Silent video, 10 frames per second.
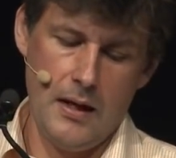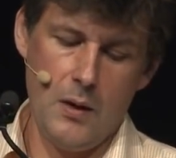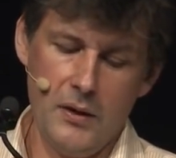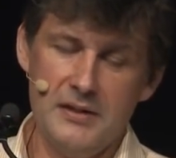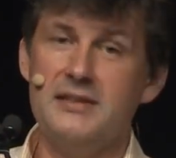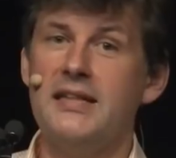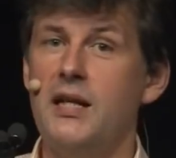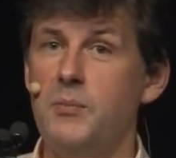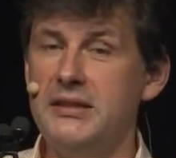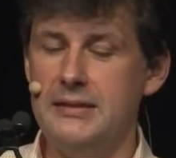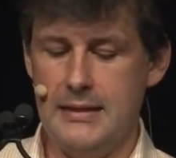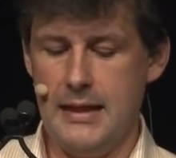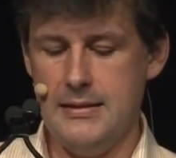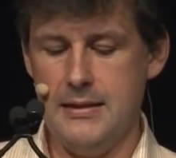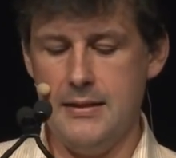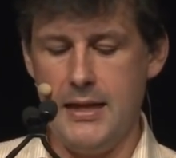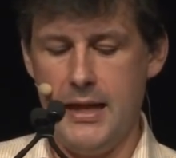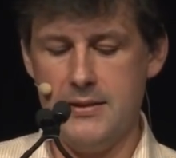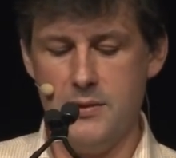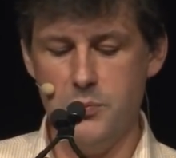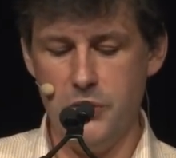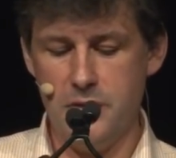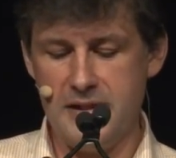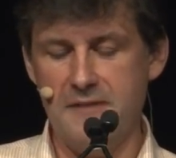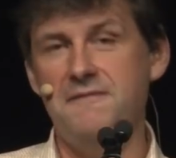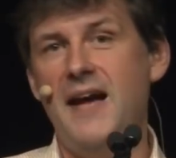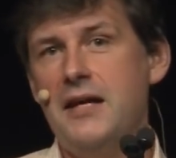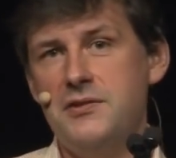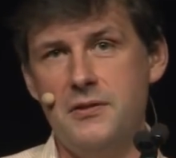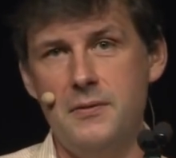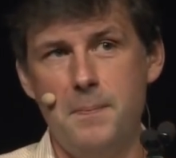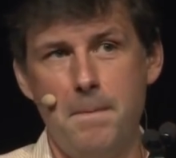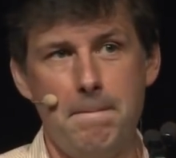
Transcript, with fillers: I want us to commit to the idea that as computers get faster